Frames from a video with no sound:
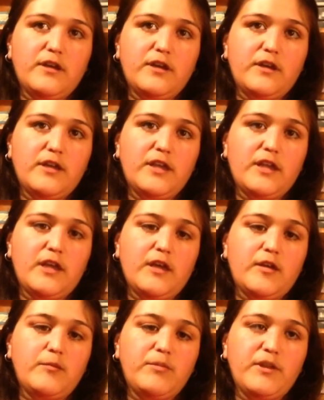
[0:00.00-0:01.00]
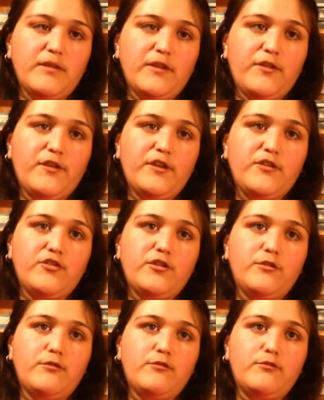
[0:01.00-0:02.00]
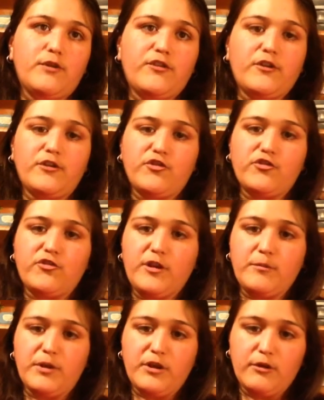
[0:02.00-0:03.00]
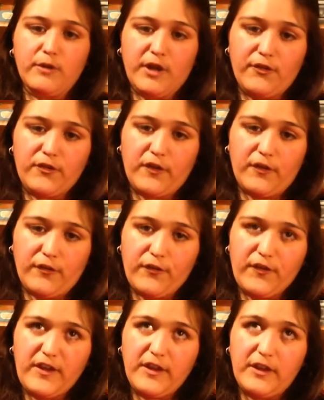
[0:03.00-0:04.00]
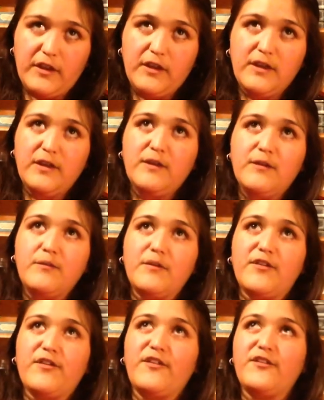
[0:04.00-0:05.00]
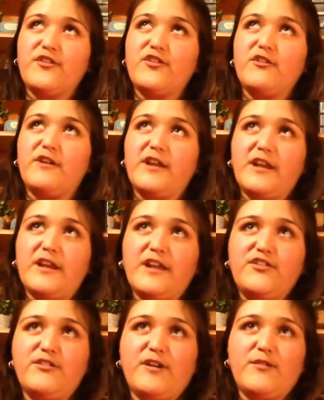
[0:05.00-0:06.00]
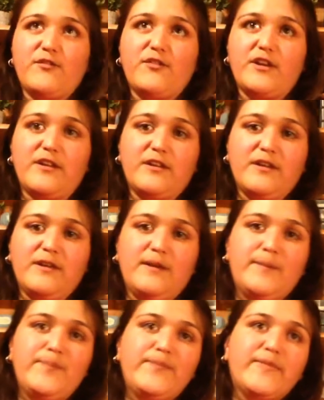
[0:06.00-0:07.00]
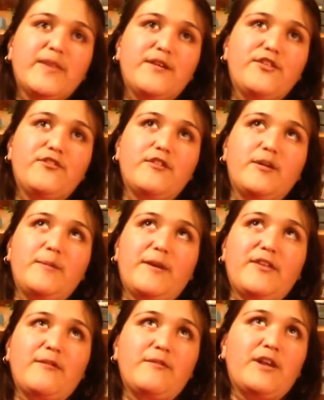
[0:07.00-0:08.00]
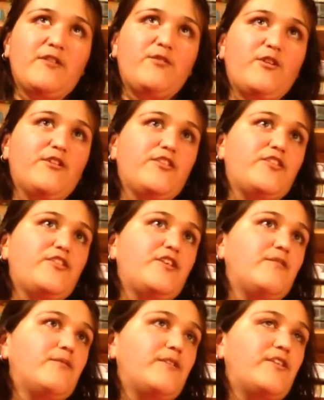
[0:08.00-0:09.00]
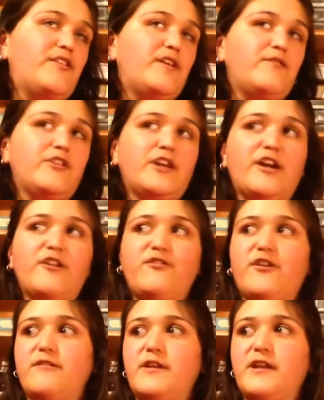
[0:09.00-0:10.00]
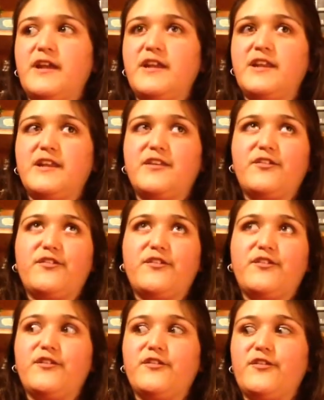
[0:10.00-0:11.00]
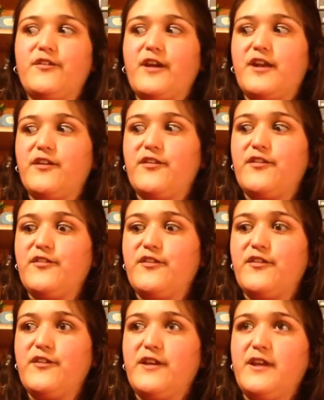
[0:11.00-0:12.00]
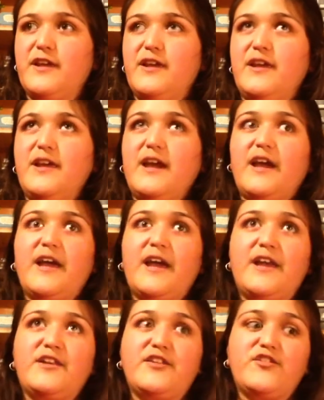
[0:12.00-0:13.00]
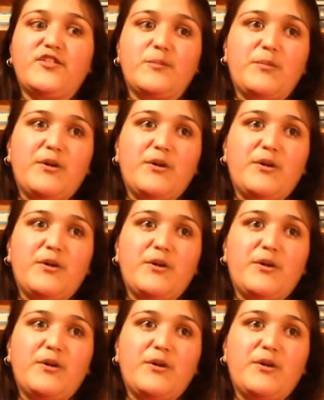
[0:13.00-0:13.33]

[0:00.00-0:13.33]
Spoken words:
can be listening to what's on your screen, but no one else can see what is on the screen. And I do have a funny story about that. When I first received an iPhone and I needed assistance, sighted assistance, I handed it to the